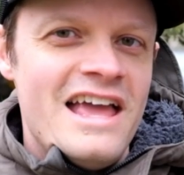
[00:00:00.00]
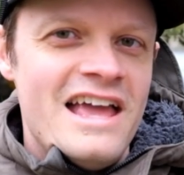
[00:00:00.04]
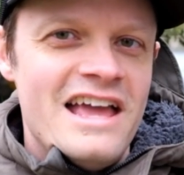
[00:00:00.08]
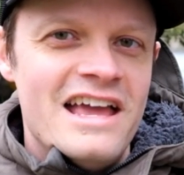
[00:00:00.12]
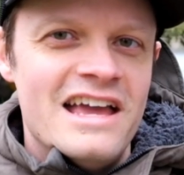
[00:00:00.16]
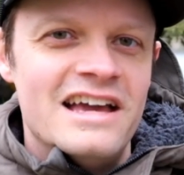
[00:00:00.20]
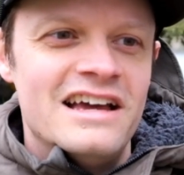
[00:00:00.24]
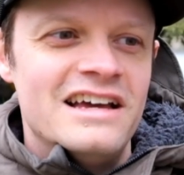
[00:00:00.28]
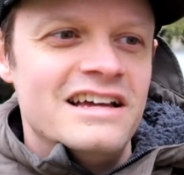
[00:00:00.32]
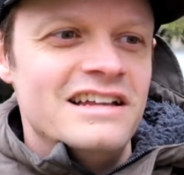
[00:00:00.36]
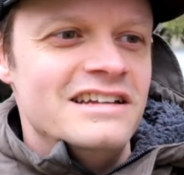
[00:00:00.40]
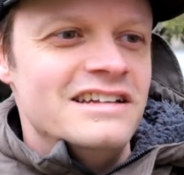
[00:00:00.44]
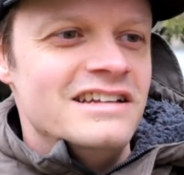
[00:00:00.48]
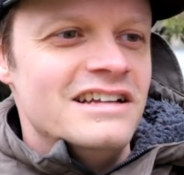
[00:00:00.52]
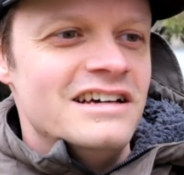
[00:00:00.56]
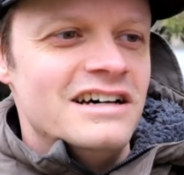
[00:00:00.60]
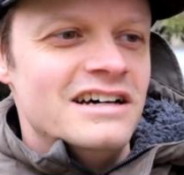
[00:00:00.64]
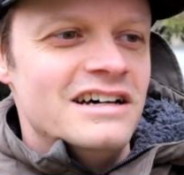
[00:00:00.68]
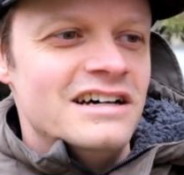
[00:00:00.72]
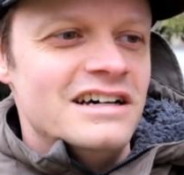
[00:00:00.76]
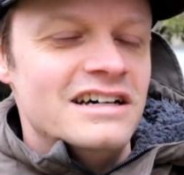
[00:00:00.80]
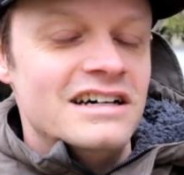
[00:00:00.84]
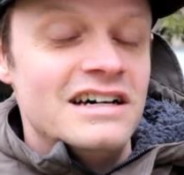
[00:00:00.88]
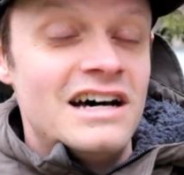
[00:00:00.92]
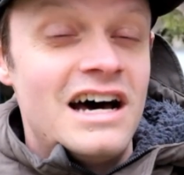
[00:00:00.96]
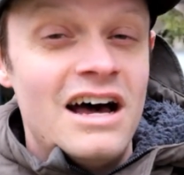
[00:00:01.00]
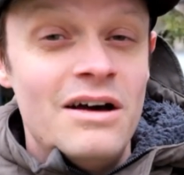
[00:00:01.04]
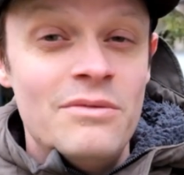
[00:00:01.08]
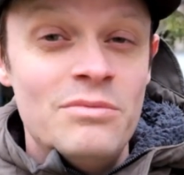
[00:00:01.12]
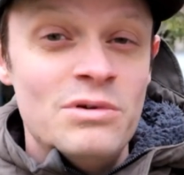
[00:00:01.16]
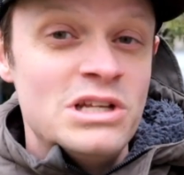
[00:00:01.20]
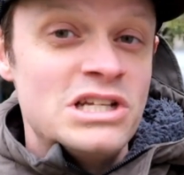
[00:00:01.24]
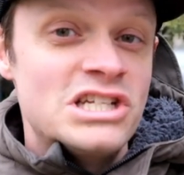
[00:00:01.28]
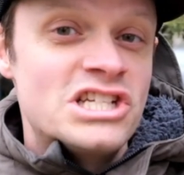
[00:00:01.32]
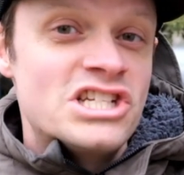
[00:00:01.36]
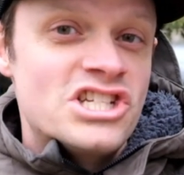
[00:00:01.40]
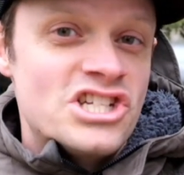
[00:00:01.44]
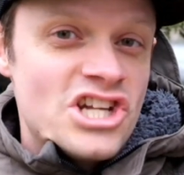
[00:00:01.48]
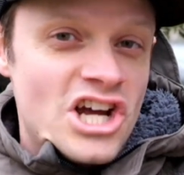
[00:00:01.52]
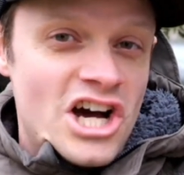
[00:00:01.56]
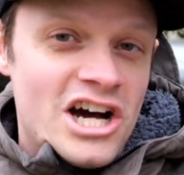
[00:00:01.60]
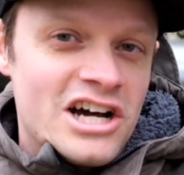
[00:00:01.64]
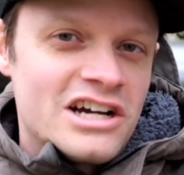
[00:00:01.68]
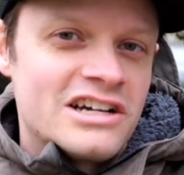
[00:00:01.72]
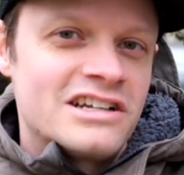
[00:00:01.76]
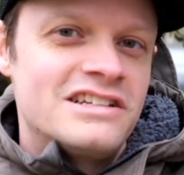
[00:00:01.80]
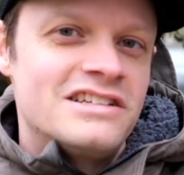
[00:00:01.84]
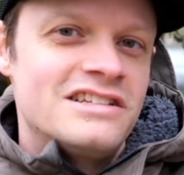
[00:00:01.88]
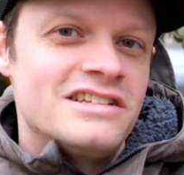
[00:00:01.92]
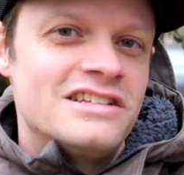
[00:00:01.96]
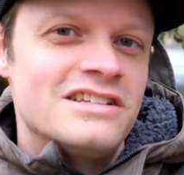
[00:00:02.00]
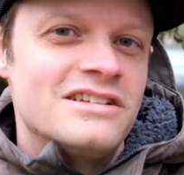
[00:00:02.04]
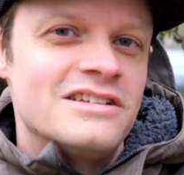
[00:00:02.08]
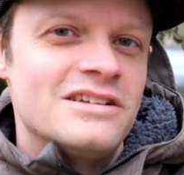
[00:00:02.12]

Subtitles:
And I've been shocked